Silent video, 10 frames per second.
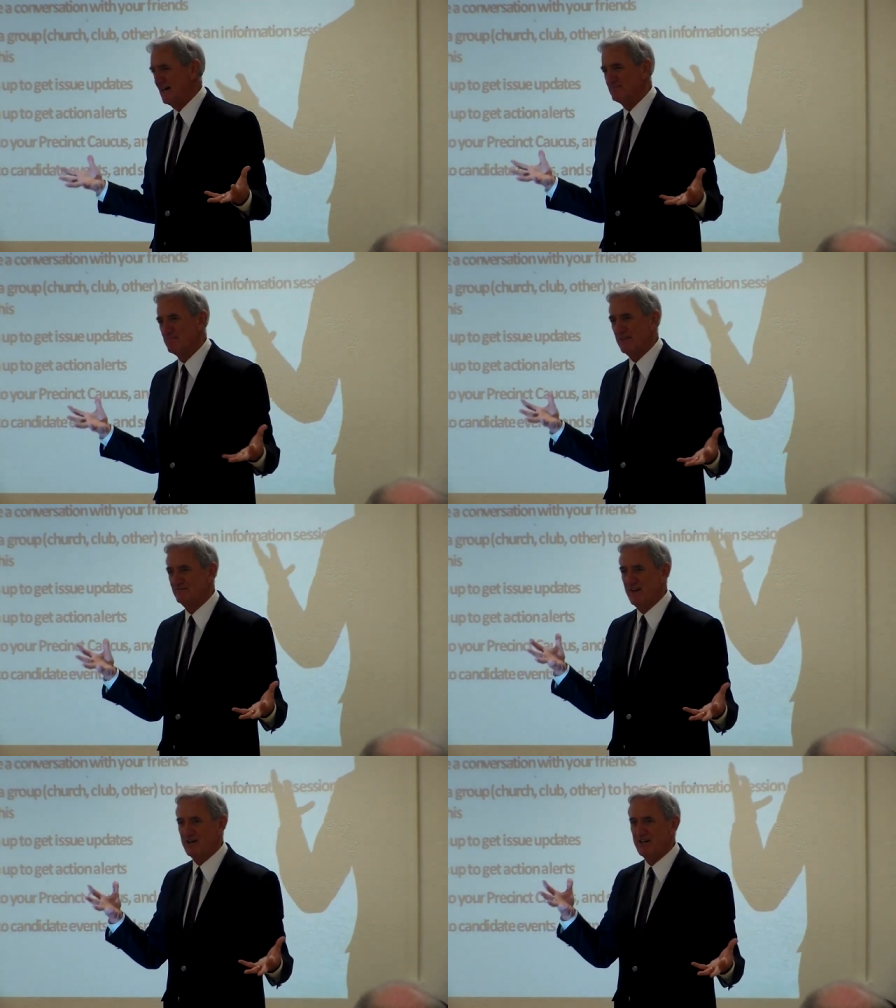Uh,
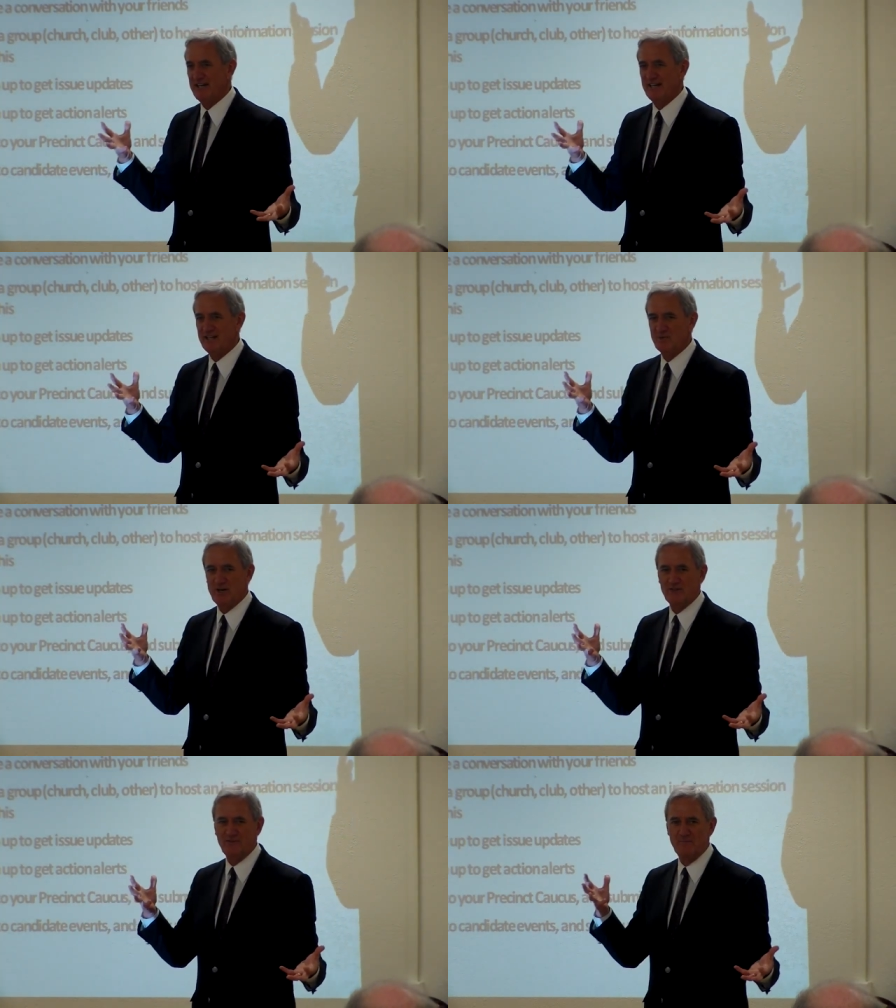that vary
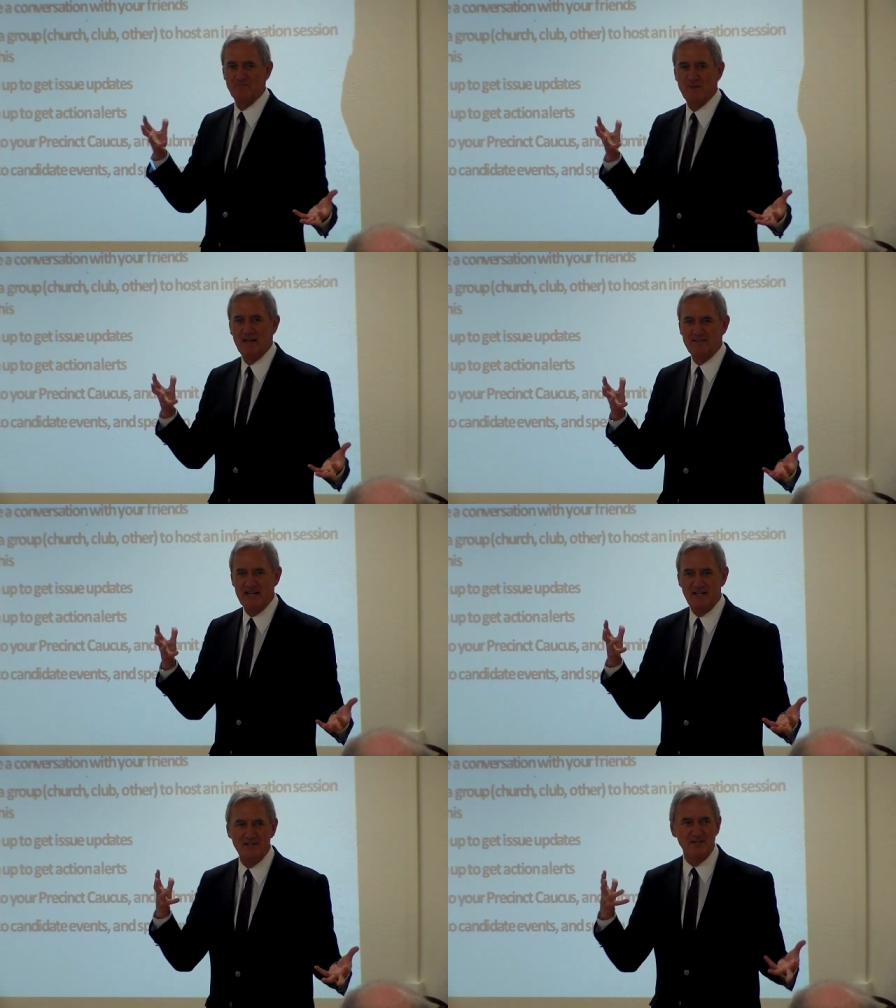anywhere from uh,
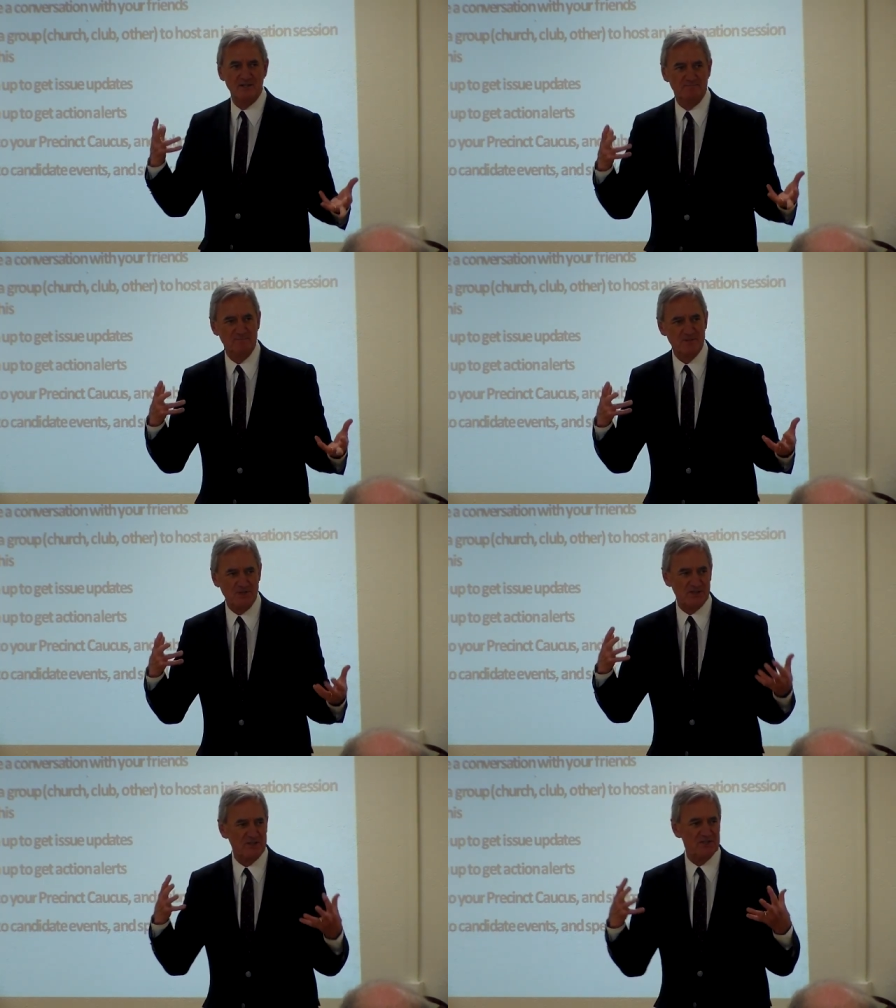10 to
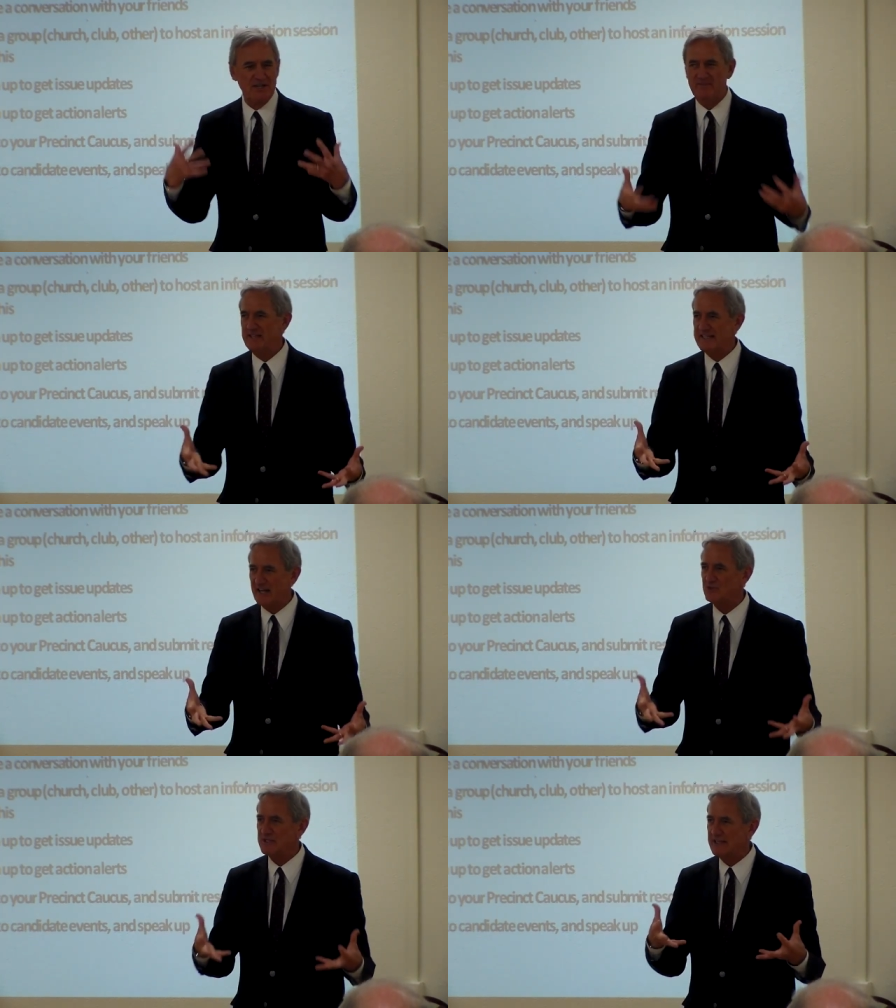60,
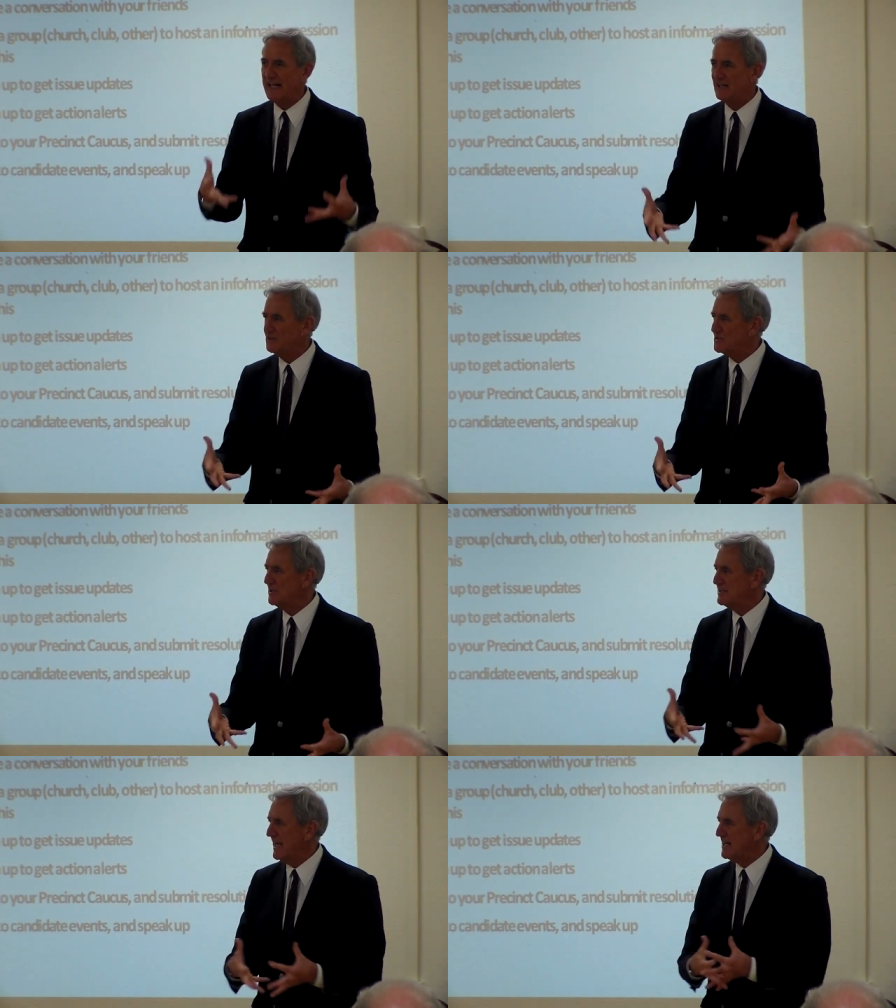70,000
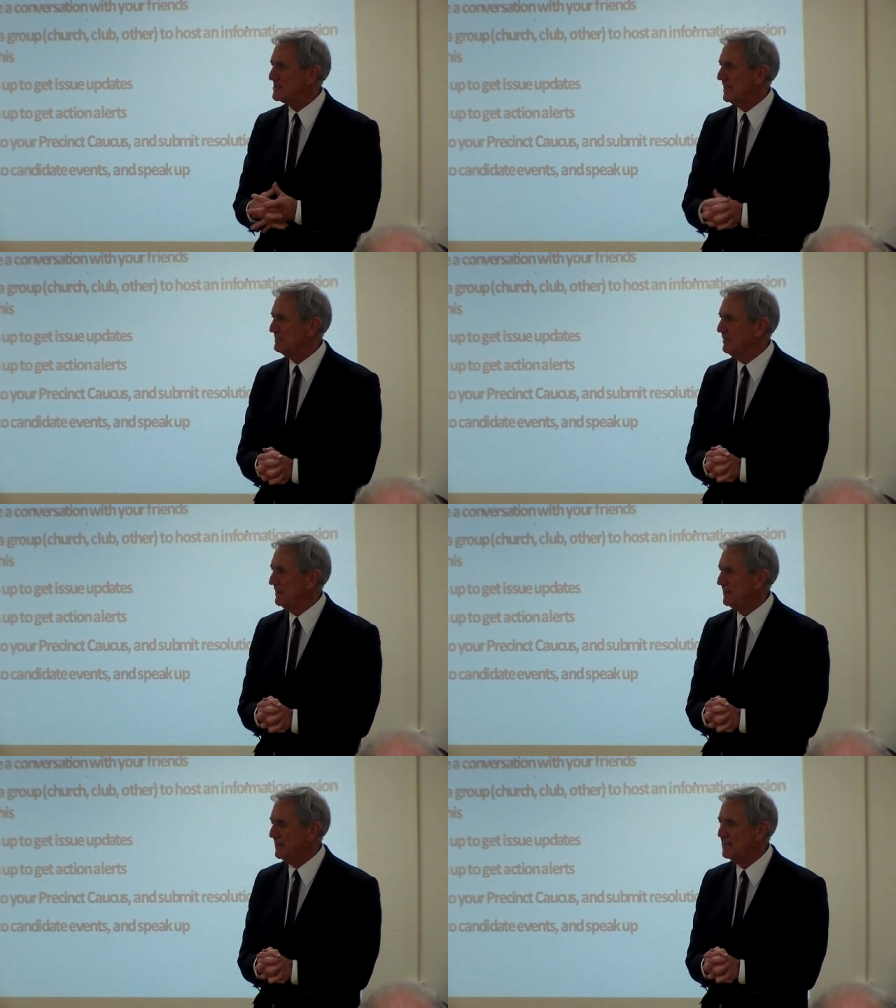dollars in tax
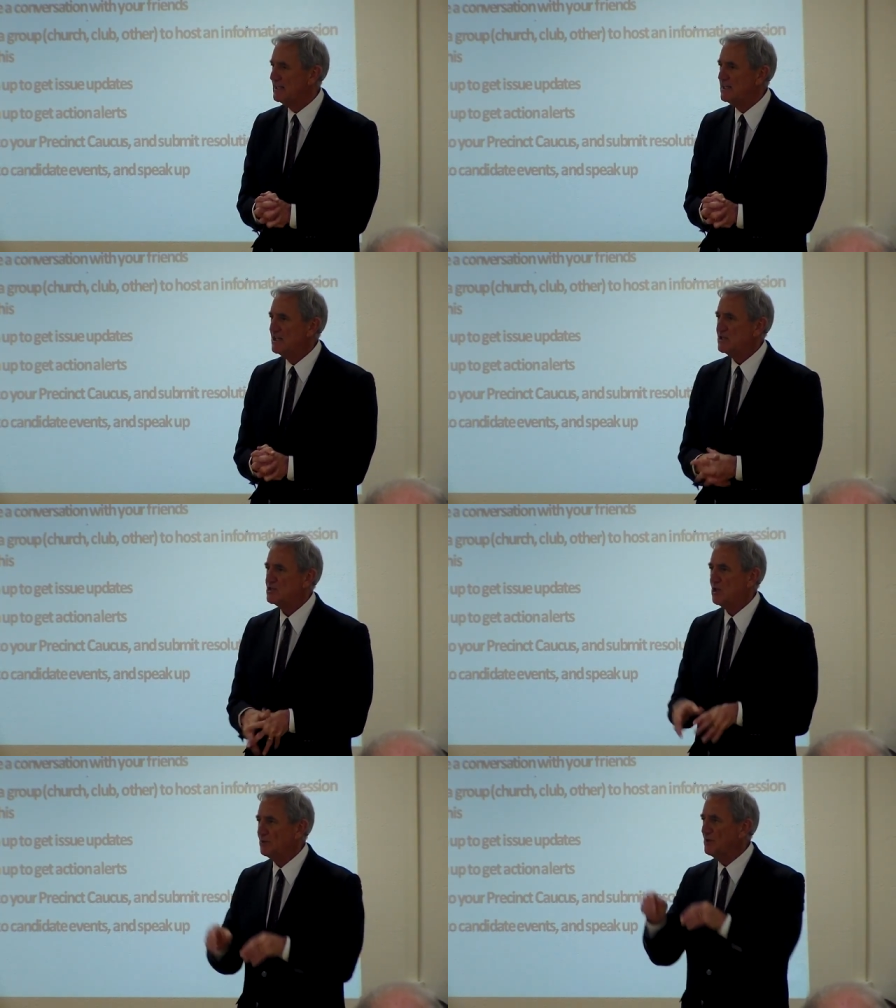liability.
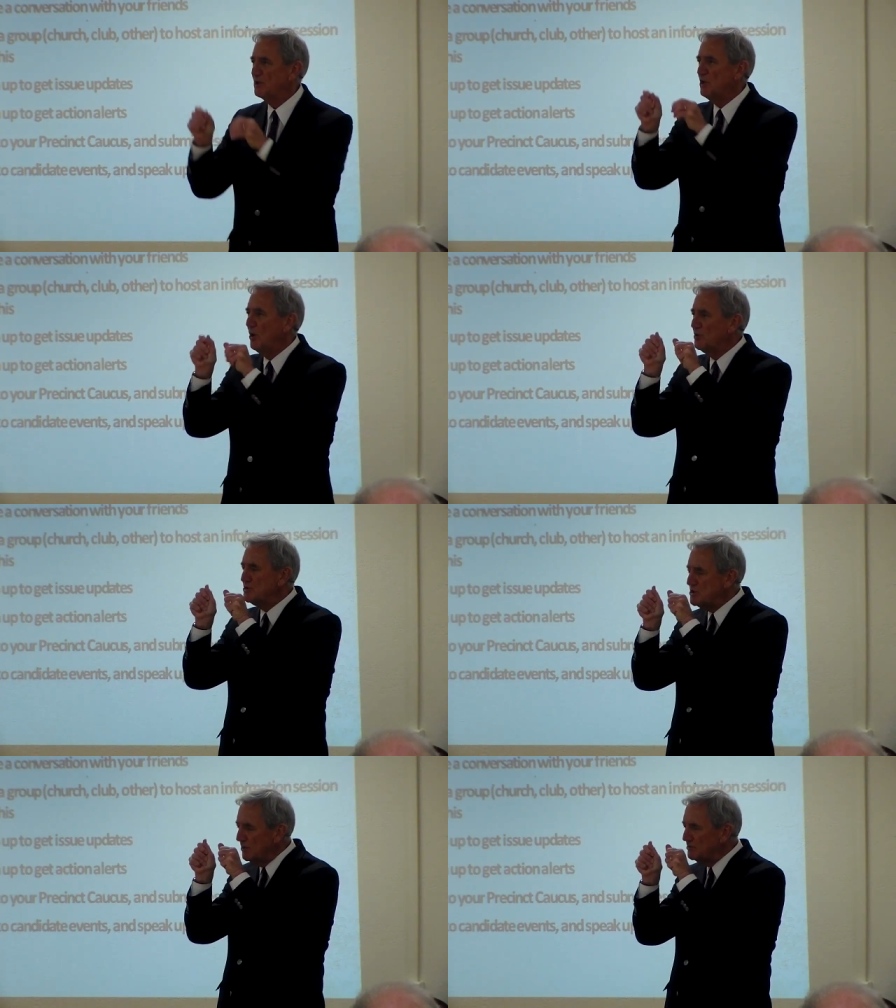So
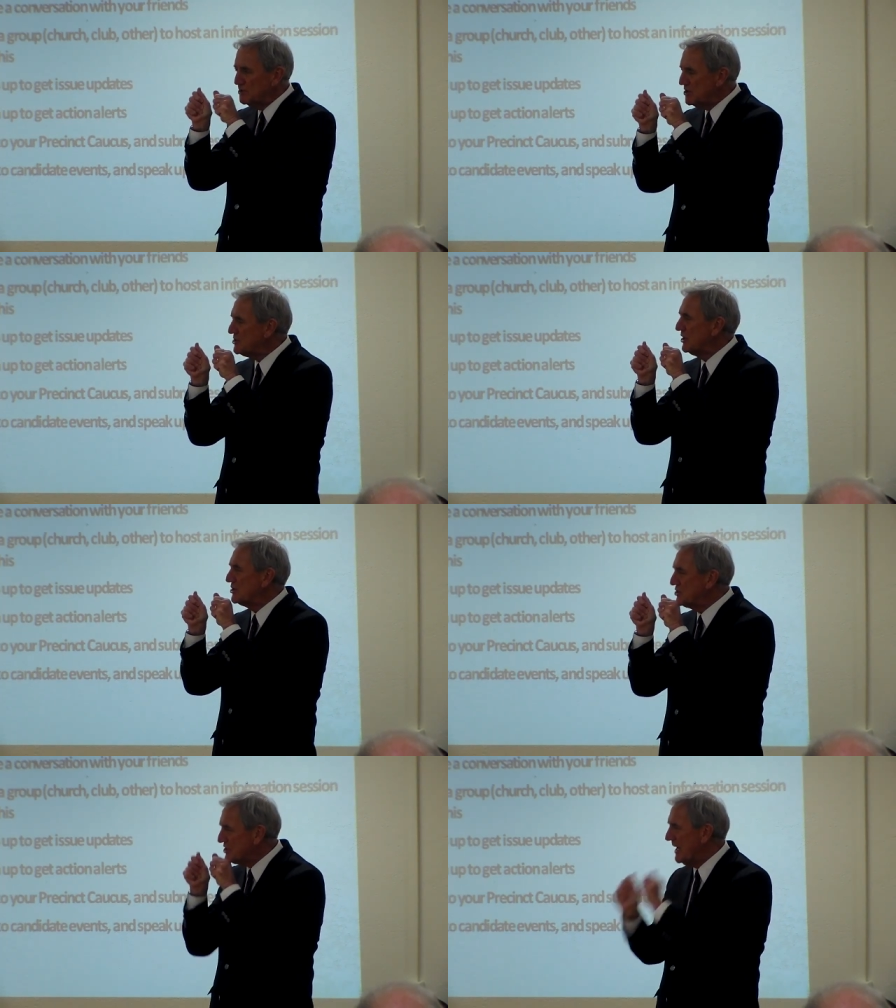don't don't just
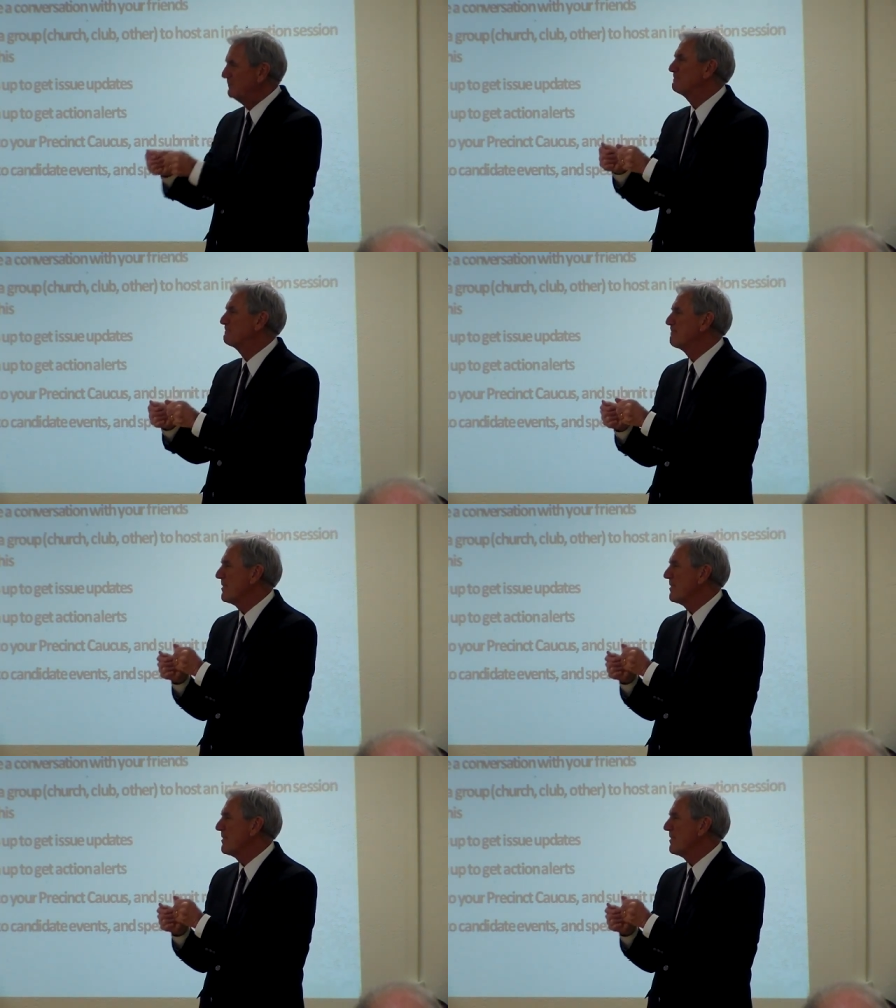accept